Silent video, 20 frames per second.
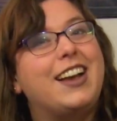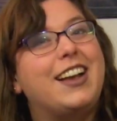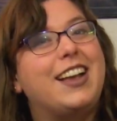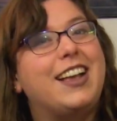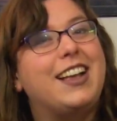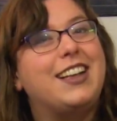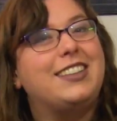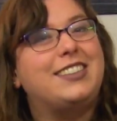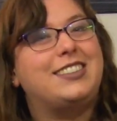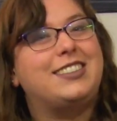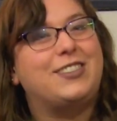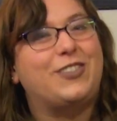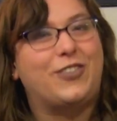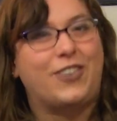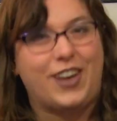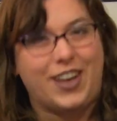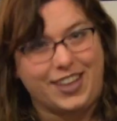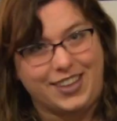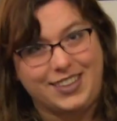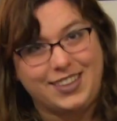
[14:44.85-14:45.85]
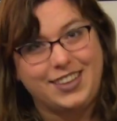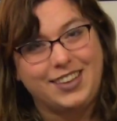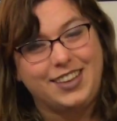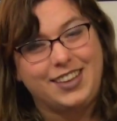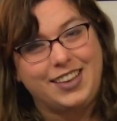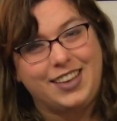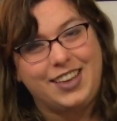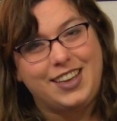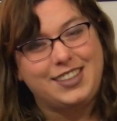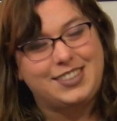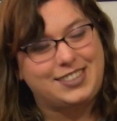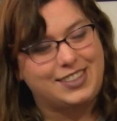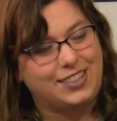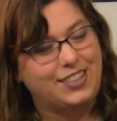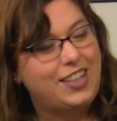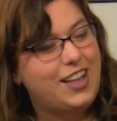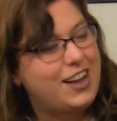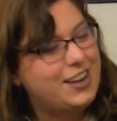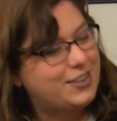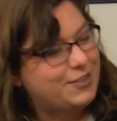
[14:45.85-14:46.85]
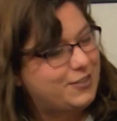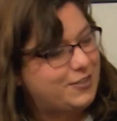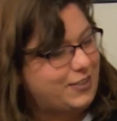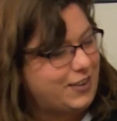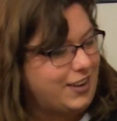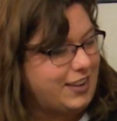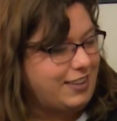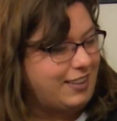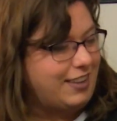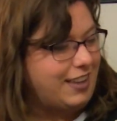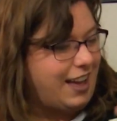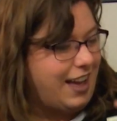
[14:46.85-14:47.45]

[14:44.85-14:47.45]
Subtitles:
It's fun. It's a lot of fun.